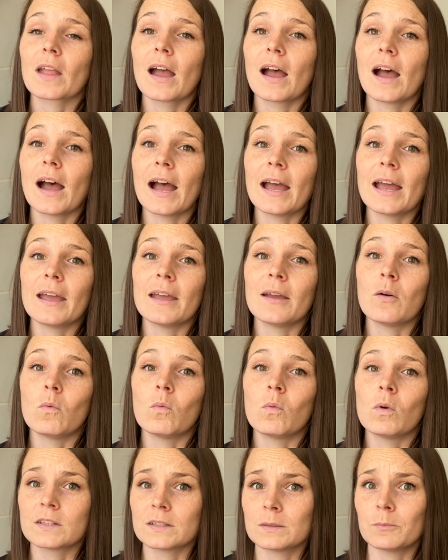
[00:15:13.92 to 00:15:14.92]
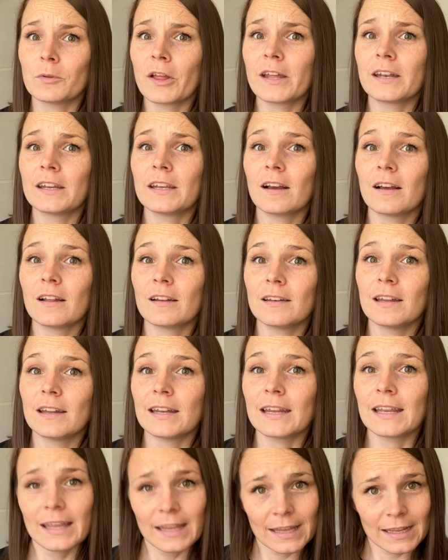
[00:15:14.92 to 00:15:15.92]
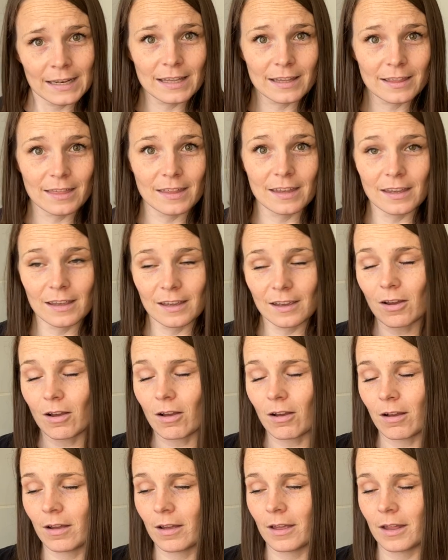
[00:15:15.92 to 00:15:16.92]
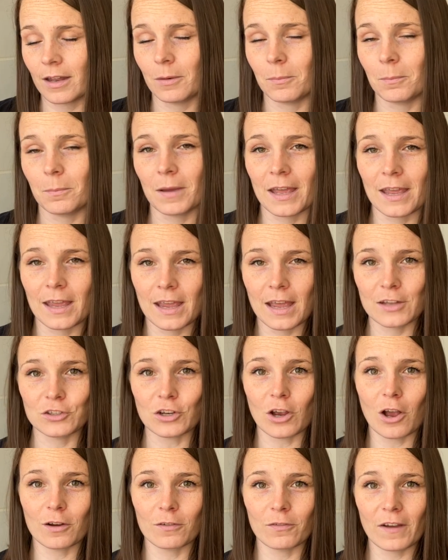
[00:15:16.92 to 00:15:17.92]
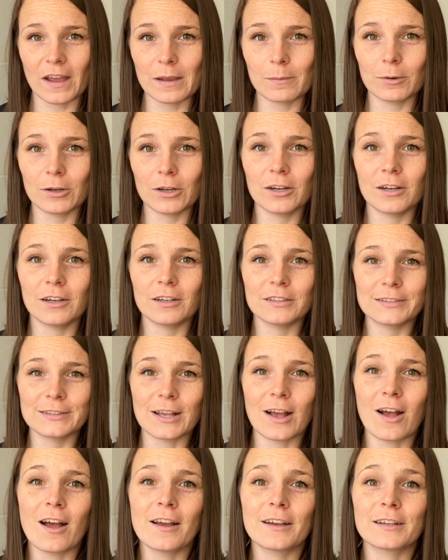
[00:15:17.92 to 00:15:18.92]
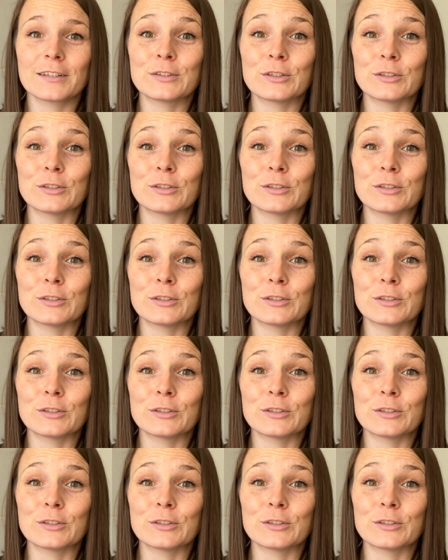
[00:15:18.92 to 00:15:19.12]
I wasn't planning on knitting anything on my hedgehog fiber socks,